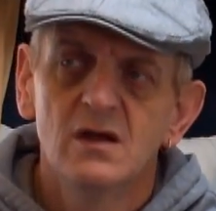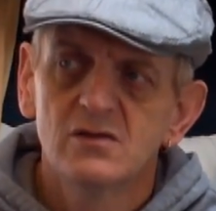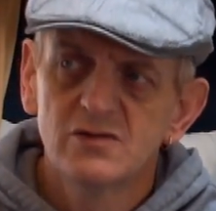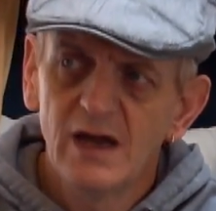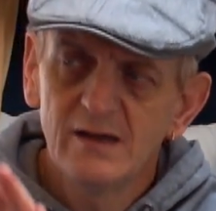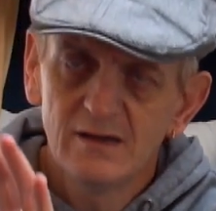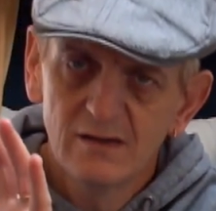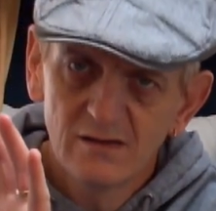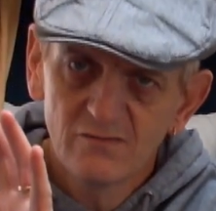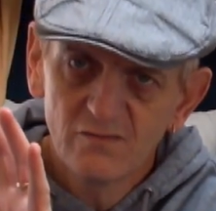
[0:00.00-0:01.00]
Try
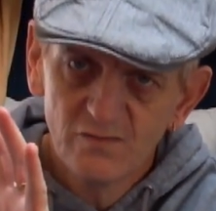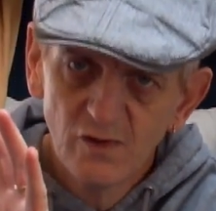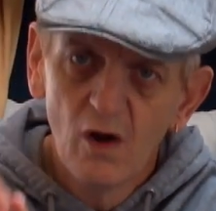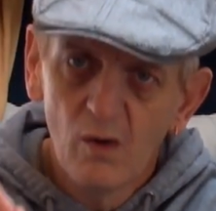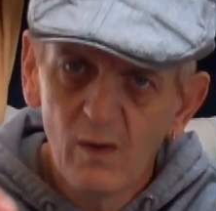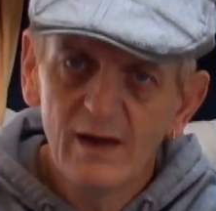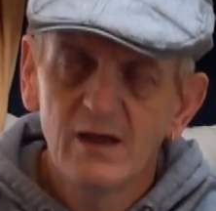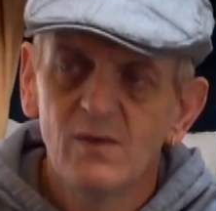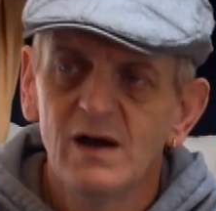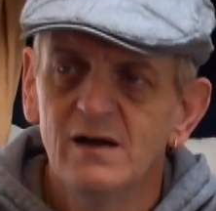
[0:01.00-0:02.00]
and know where
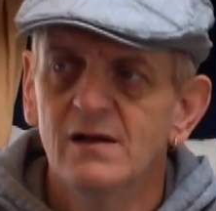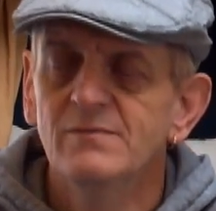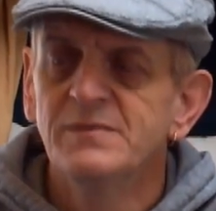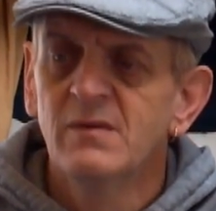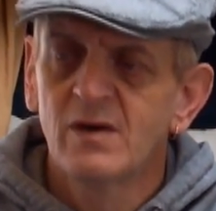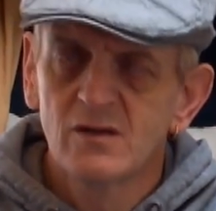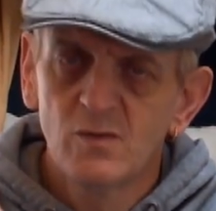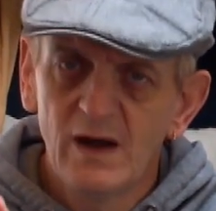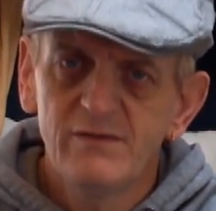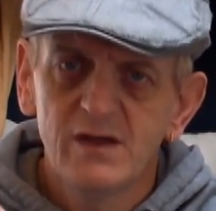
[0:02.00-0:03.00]
you are, because
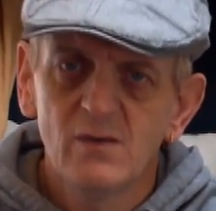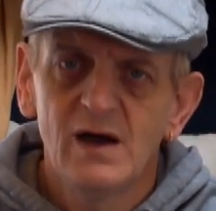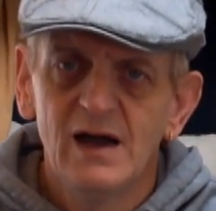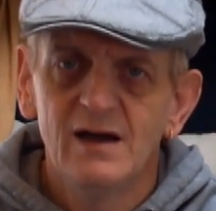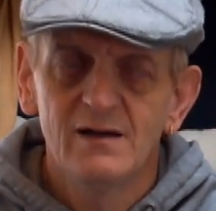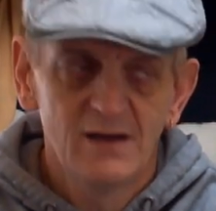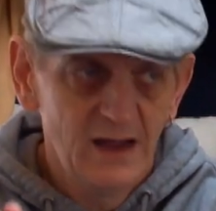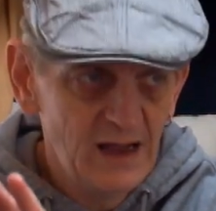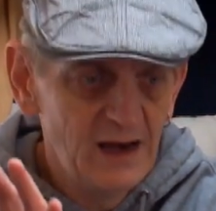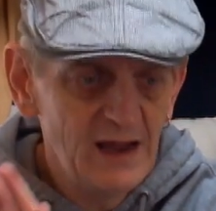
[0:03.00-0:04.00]
wherever you are
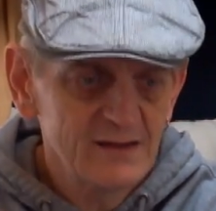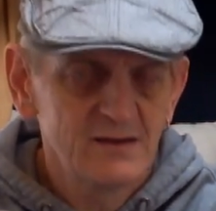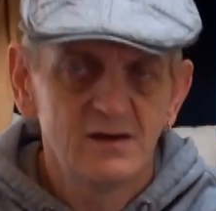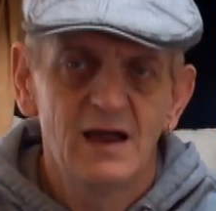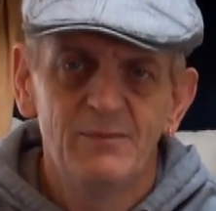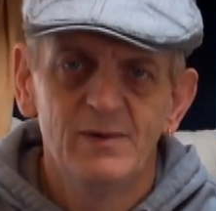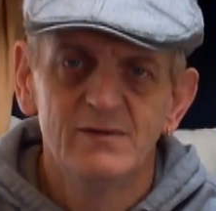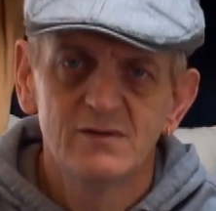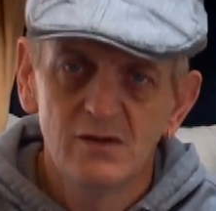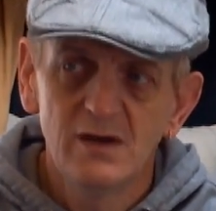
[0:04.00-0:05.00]
and an accident
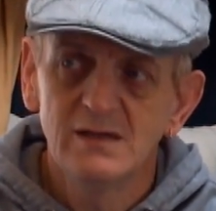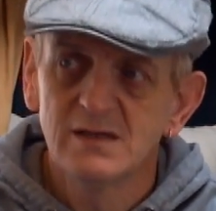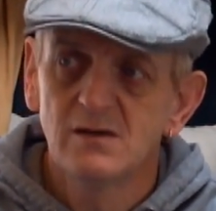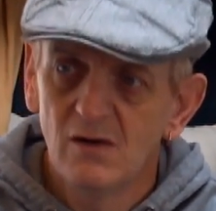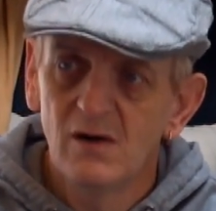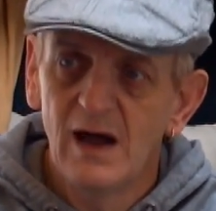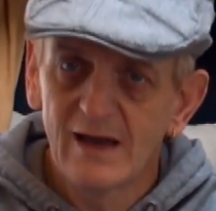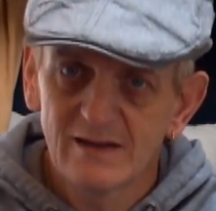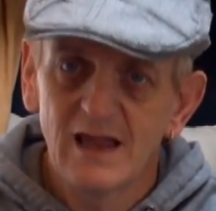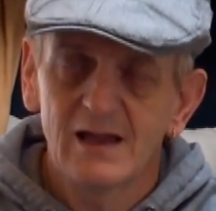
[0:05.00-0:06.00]
happens, you need to know
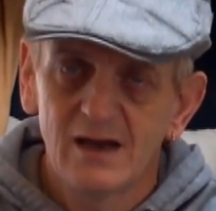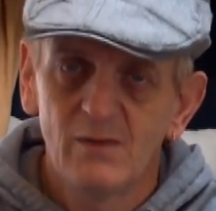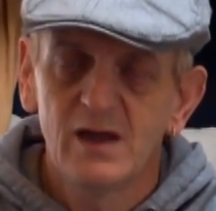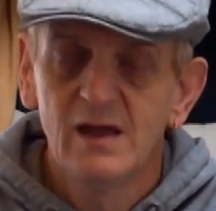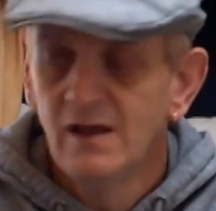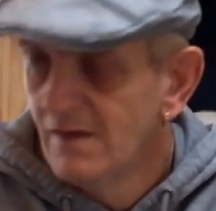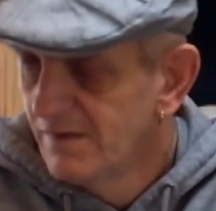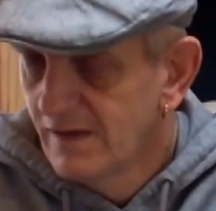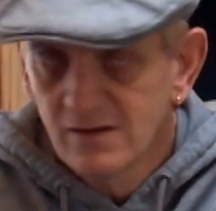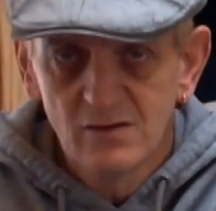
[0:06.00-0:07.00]
exactly where.
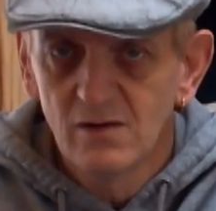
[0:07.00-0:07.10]
It's no